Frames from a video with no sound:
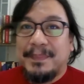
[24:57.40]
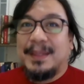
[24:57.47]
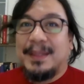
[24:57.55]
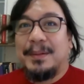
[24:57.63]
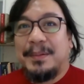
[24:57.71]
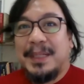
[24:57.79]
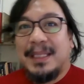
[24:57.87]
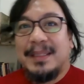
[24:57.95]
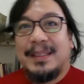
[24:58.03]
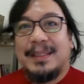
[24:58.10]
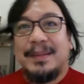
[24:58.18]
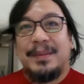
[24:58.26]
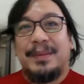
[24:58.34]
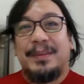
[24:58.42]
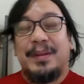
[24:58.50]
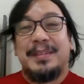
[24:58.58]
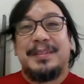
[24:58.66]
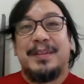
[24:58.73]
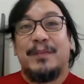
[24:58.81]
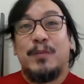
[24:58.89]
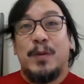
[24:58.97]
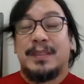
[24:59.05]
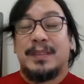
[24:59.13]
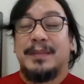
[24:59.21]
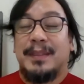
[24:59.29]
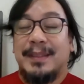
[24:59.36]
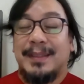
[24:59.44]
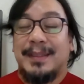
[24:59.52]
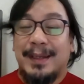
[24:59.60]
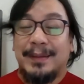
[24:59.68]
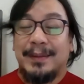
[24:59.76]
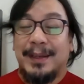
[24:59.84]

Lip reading: There is, of course, at